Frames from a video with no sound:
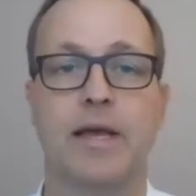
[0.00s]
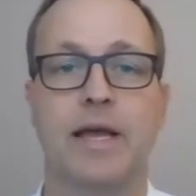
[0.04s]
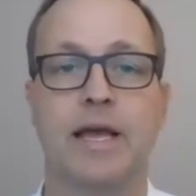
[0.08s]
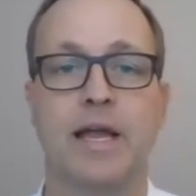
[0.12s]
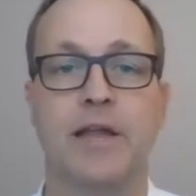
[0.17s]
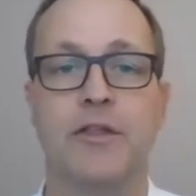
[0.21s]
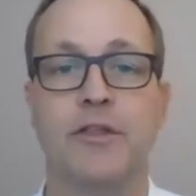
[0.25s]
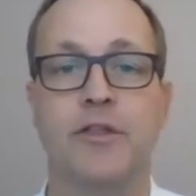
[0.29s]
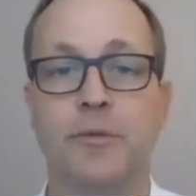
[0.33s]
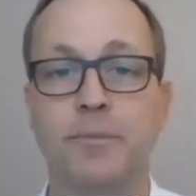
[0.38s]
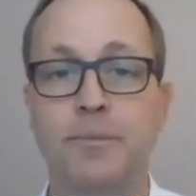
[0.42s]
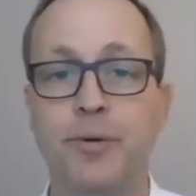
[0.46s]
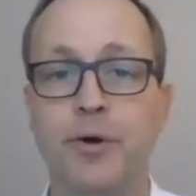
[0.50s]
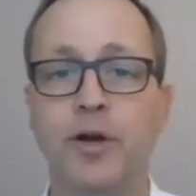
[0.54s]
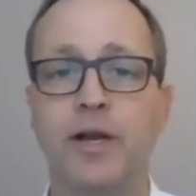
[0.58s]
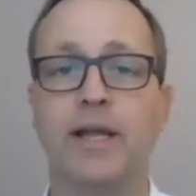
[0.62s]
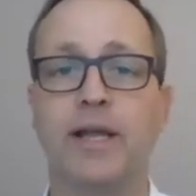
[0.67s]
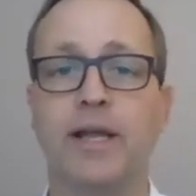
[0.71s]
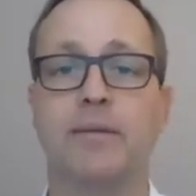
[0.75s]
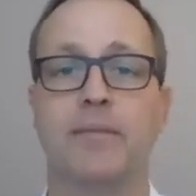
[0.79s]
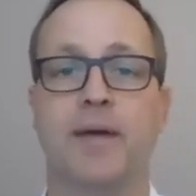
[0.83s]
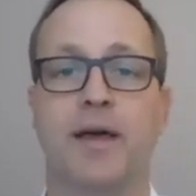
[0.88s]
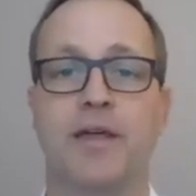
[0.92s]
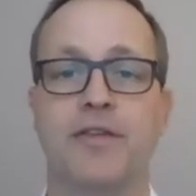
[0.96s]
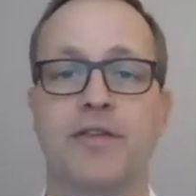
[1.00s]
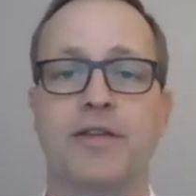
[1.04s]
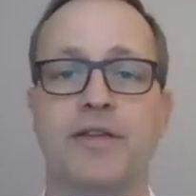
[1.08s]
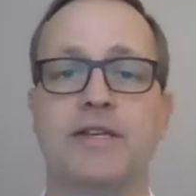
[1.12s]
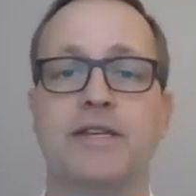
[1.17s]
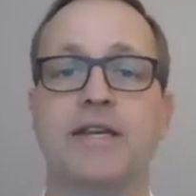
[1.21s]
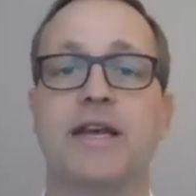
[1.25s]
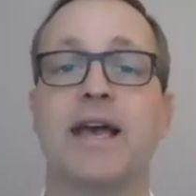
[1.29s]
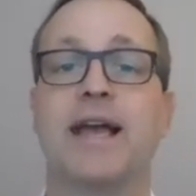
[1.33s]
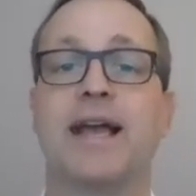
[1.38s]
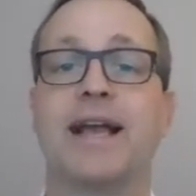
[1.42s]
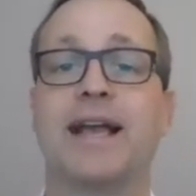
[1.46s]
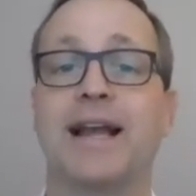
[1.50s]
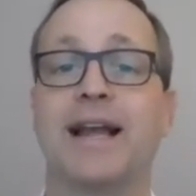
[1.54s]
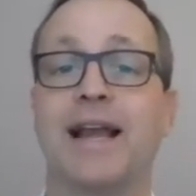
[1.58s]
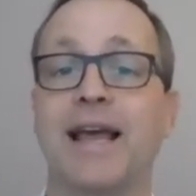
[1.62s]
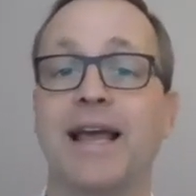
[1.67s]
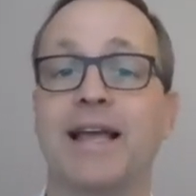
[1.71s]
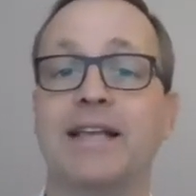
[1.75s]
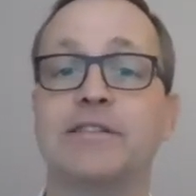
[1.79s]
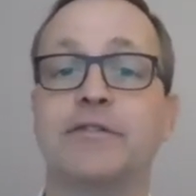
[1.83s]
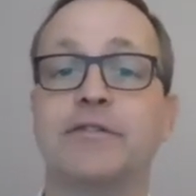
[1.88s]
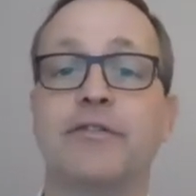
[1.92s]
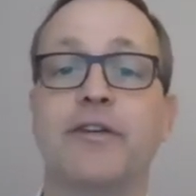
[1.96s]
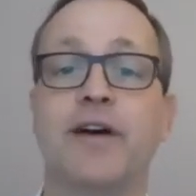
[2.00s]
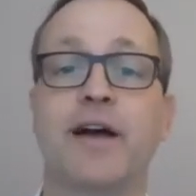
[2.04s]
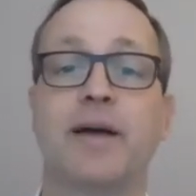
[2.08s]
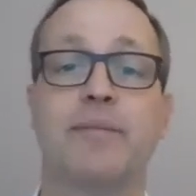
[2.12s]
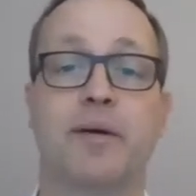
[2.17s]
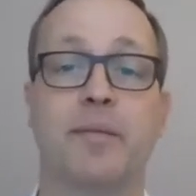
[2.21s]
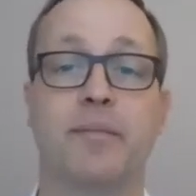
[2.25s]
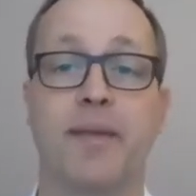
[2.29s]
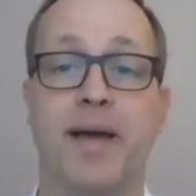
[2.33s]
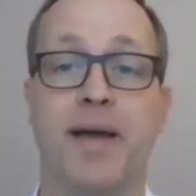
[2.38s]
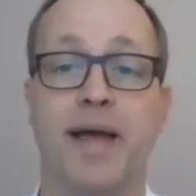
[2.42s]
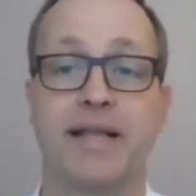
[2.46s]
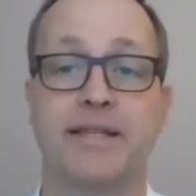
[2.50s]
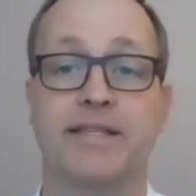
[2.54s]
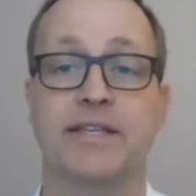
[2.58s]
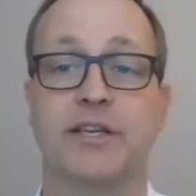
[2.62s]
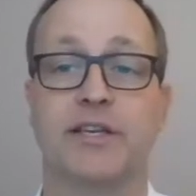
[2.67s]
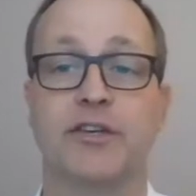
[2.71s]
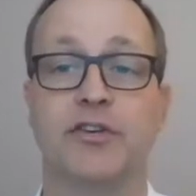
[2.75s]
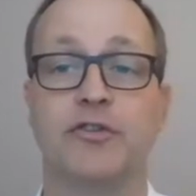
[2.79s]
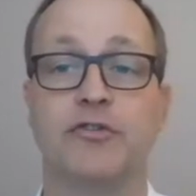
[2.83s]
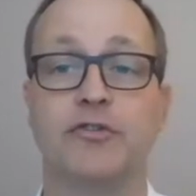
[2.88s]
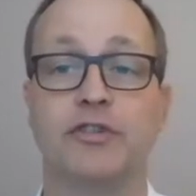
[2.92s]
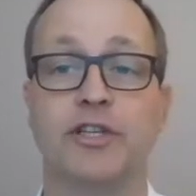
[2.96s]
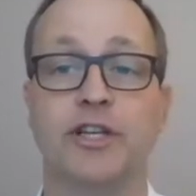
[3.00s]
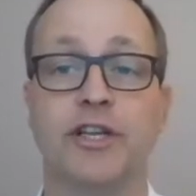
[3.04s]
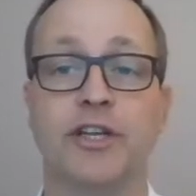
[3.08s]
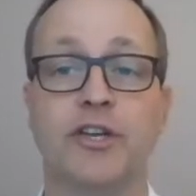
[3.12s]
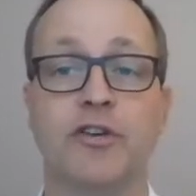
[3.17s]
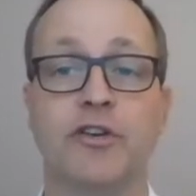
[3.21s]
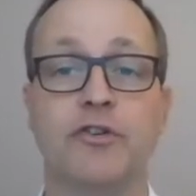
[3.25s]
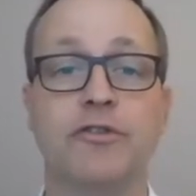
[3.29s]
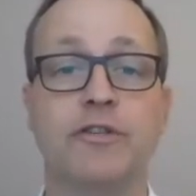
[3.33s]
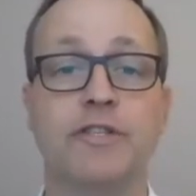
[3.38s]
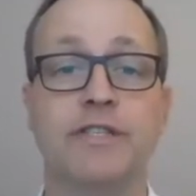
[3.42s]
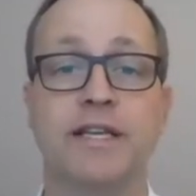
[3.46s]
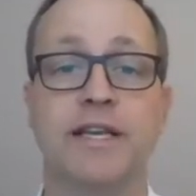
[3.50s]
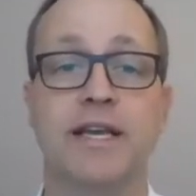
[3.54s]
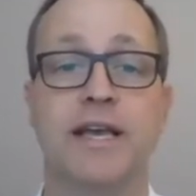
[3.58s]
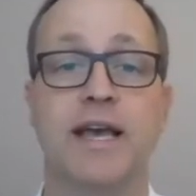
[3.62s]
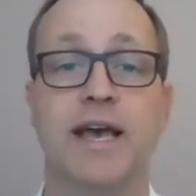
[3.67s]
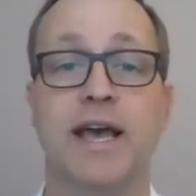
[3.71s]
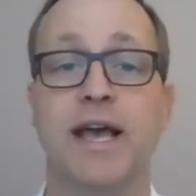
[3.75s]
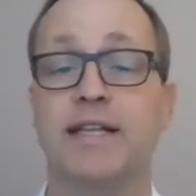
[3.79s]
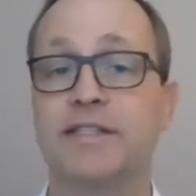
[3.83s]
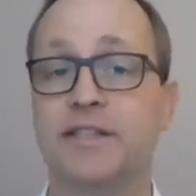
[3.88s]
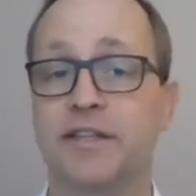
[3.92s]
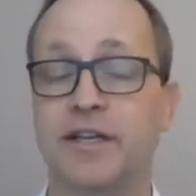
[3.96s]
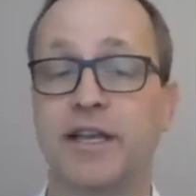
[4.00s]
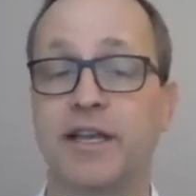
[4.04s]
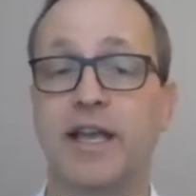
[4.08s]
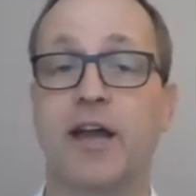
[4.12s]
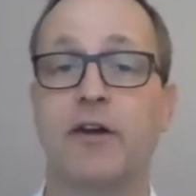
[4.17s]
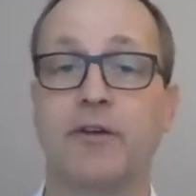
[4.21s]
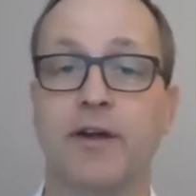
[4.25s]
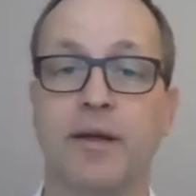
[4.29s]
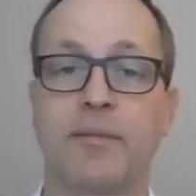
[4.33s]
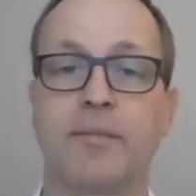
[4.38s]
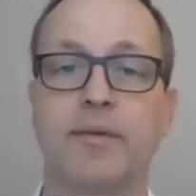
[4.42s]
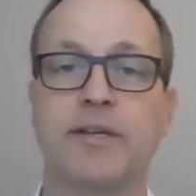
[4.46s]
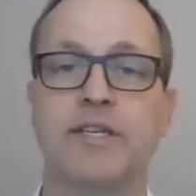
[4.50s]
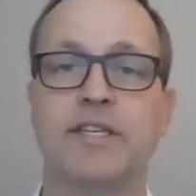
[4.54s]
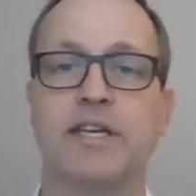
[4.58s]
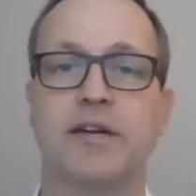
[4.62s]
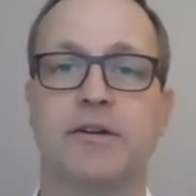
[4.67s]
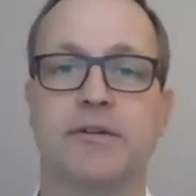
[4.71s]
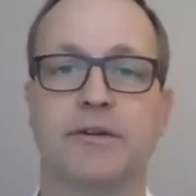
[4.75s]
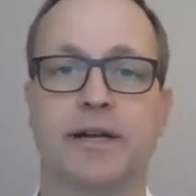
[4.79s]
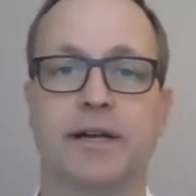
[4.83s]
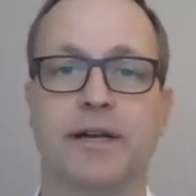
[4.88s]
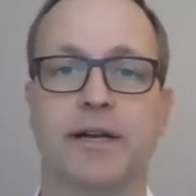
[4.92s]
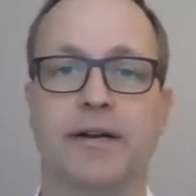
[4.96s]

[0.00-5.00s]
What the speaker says: In the pull-in method, glass fiber mats are usually used as the carrier material.